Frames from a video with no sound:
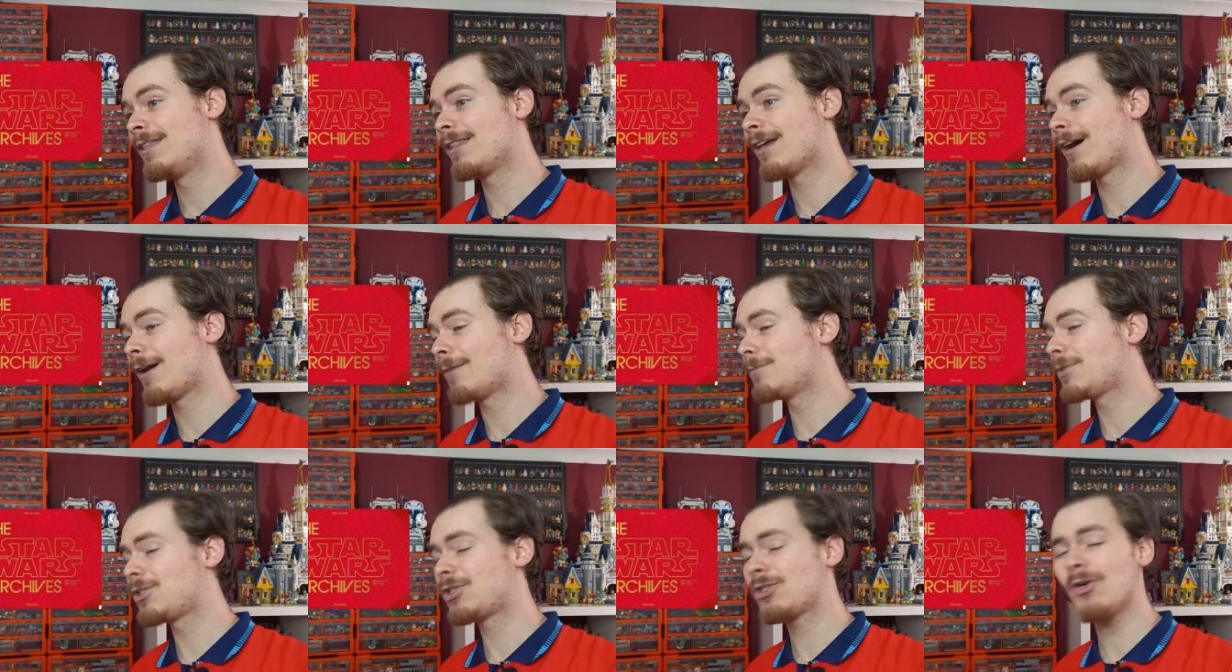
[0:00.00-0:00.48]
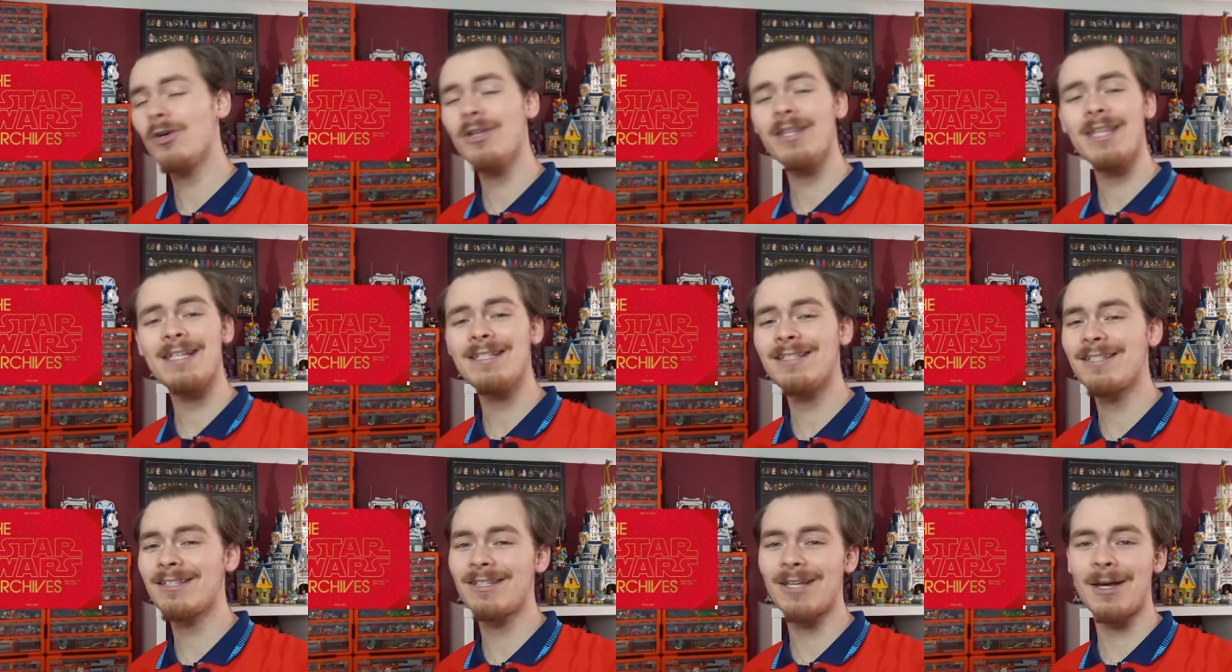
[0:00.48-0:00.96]
I'm sure
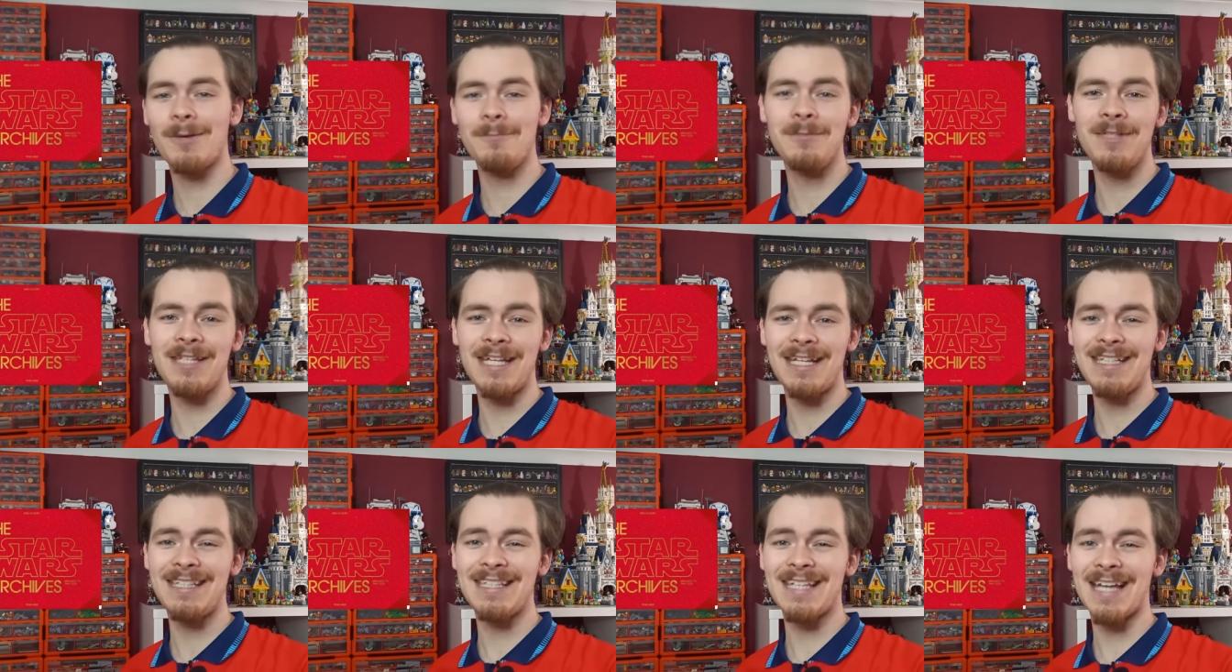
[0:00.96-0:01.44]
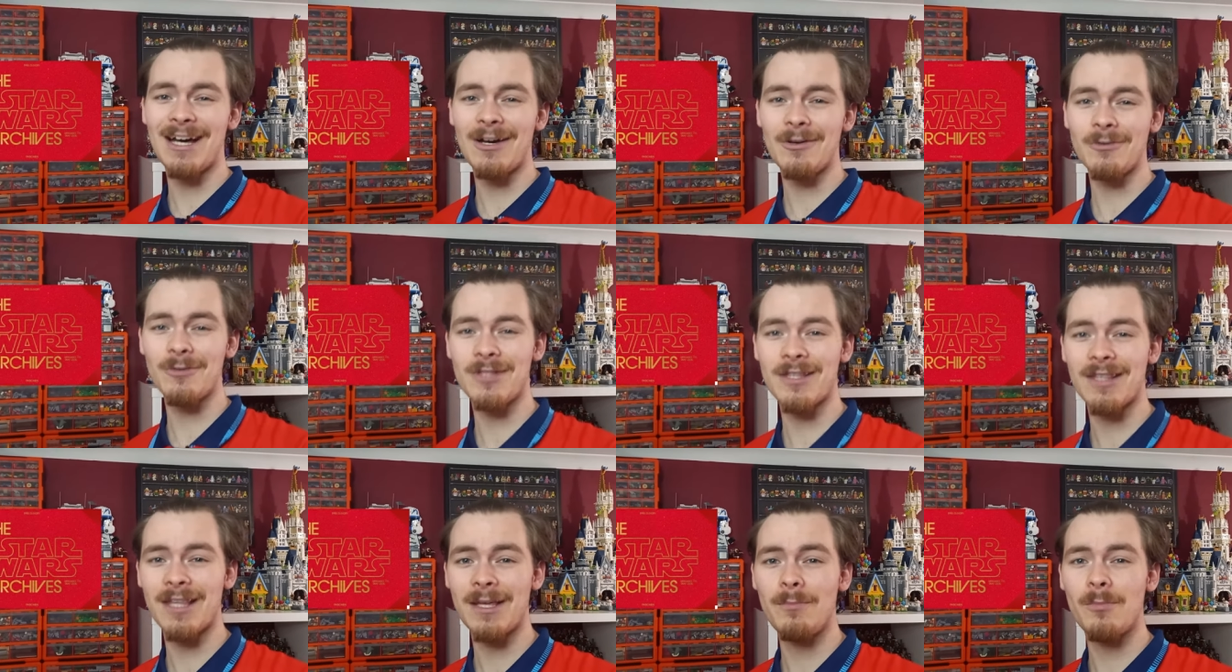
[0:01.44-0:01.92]
there's some
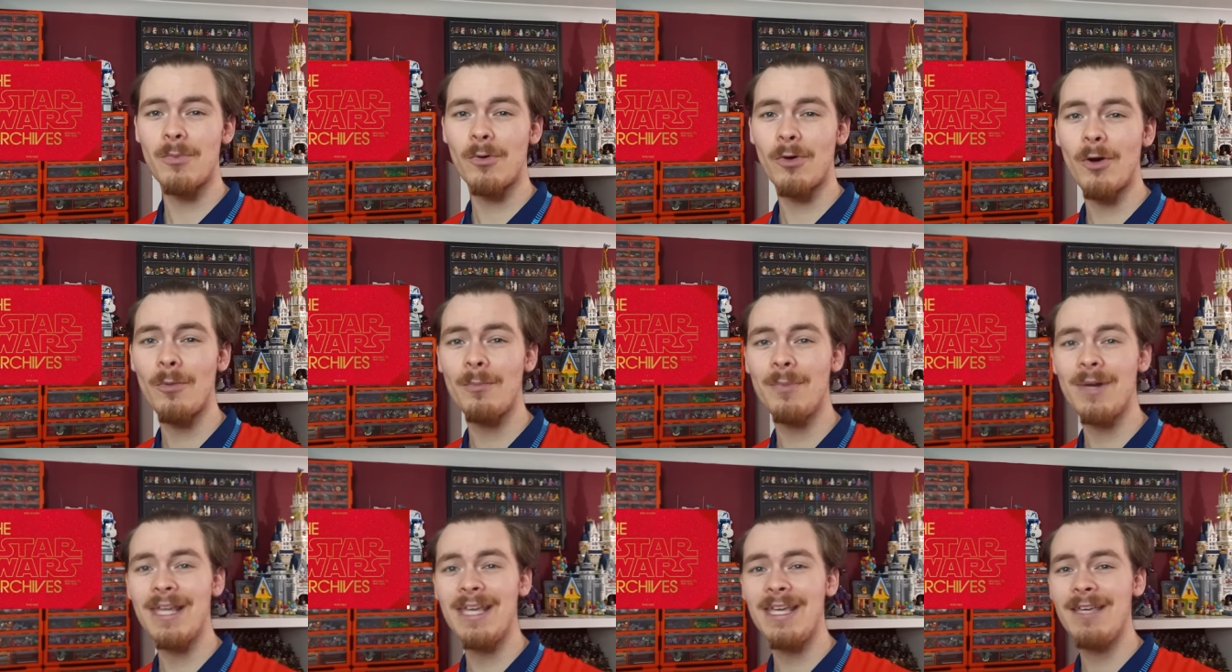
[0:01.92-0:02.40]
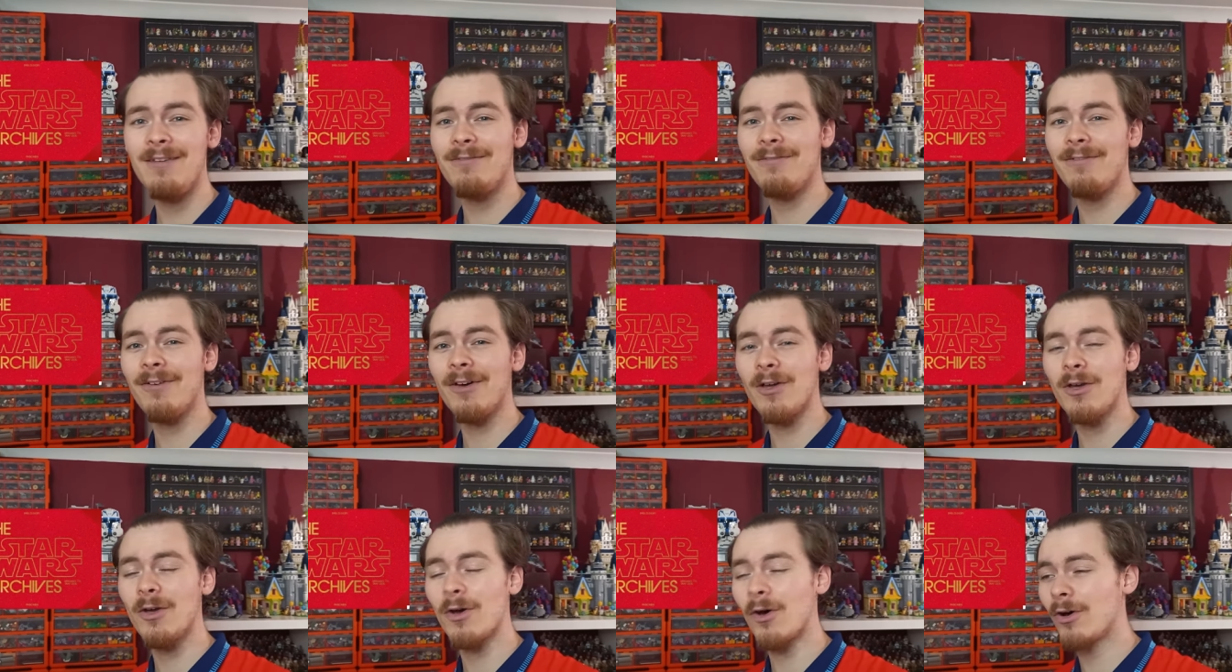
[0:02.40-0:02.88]
details that they probably
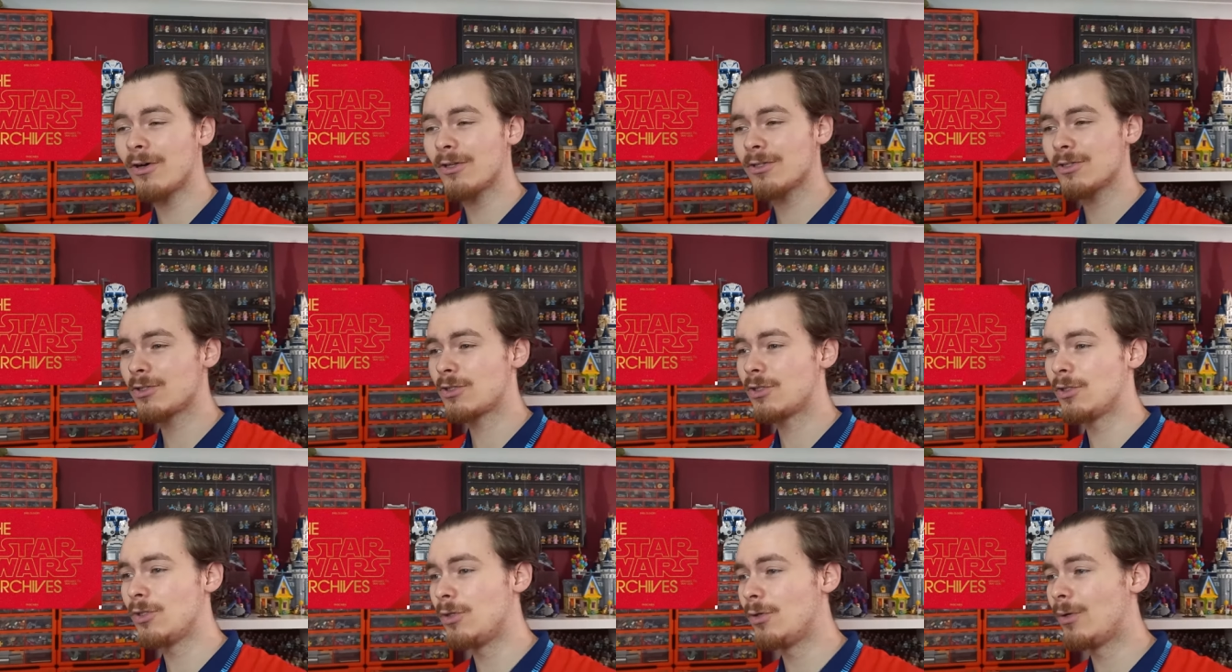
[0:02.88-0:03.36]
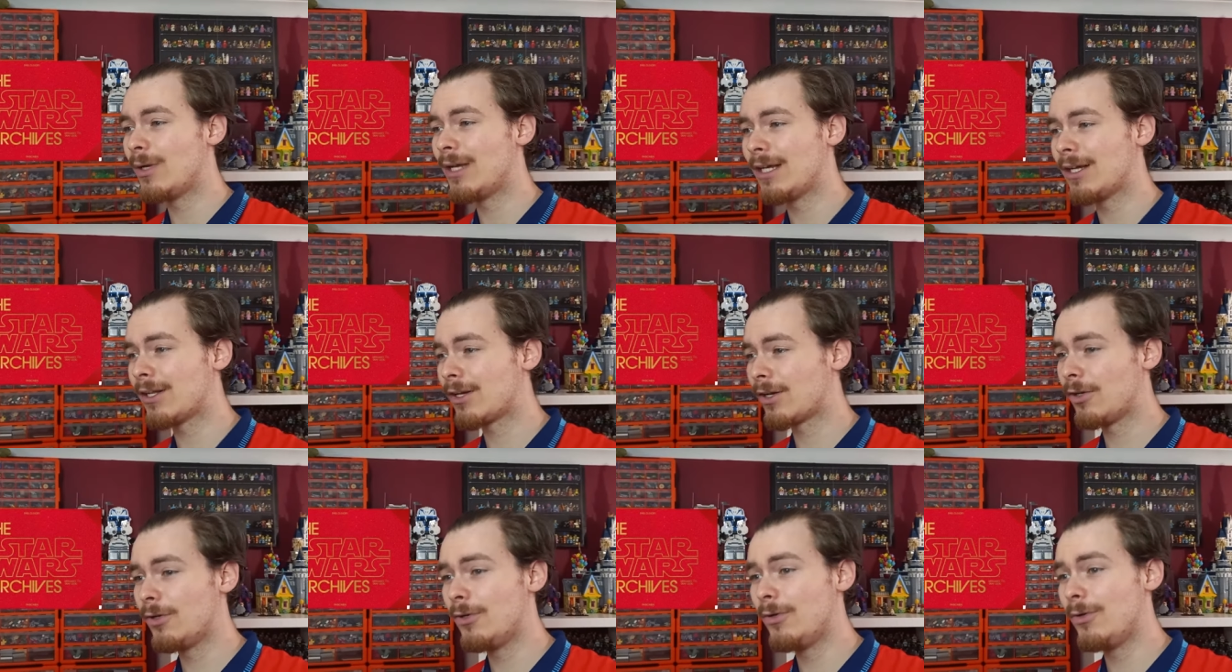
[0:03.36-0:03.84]
forgot to
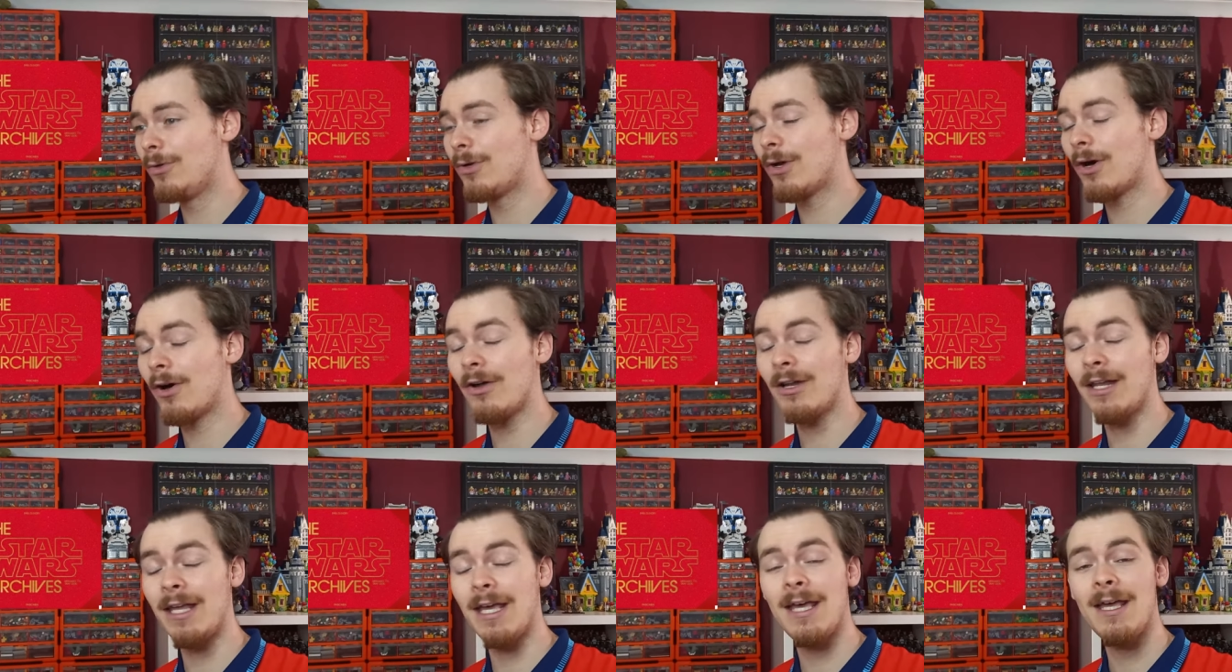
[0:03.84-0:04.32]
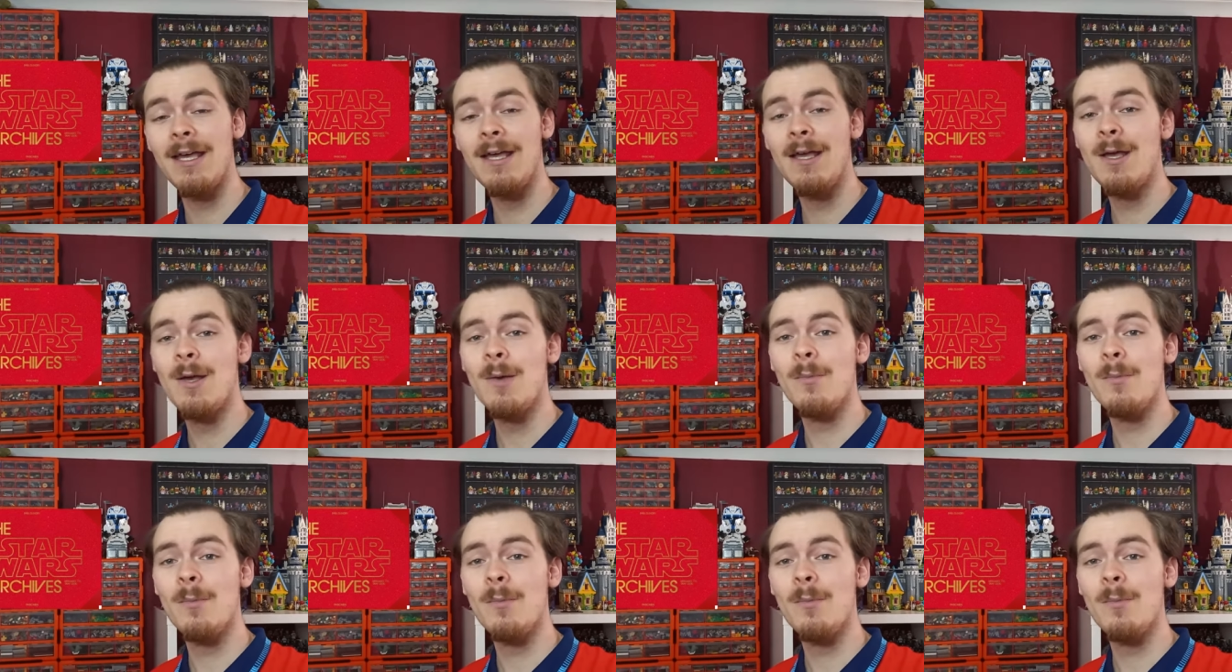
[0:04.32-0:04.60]
include on it,